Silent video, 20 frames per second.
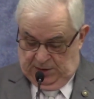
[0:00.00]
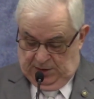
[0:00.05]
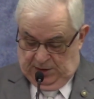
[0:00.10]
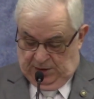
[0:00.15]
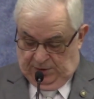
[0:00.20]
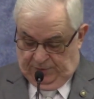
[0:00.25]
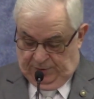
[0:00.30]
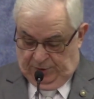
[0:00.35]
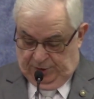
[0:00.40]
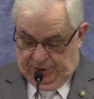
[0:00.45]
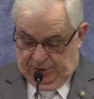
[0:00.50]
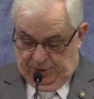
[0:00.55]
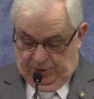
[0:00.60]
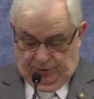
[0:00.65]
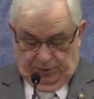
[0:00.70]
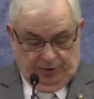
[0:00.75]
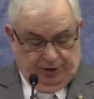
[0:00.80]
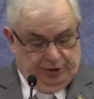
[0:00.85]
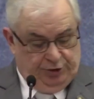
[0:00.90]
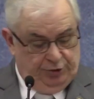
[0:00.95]
and verse
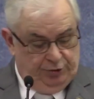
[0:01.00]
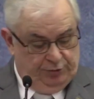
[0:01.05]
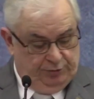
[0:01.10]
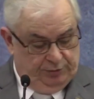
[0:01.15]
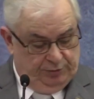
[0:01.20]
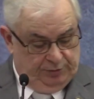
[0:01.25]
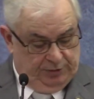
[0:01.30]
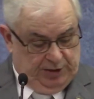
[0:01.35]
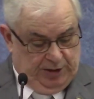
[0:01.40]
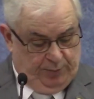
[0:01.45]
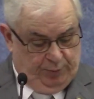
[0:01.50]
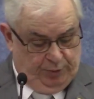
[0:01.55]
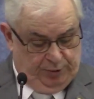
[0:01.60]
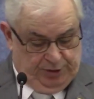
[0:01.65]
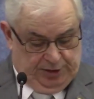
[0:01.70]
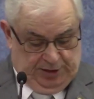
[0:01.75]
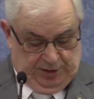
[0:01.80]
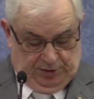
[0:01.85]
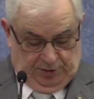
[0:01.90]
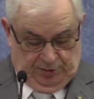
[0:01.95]
32, Hebrews
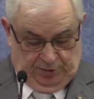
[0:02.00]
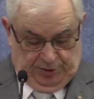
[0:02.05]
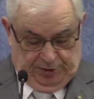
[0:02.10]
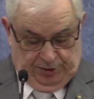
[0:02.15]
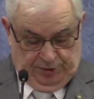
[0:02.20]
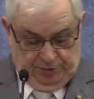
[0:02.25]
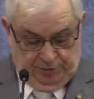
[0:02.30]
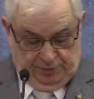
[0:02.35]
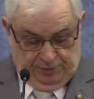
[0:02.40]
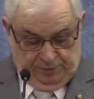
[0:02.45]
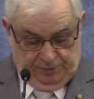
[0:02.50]
10, 32.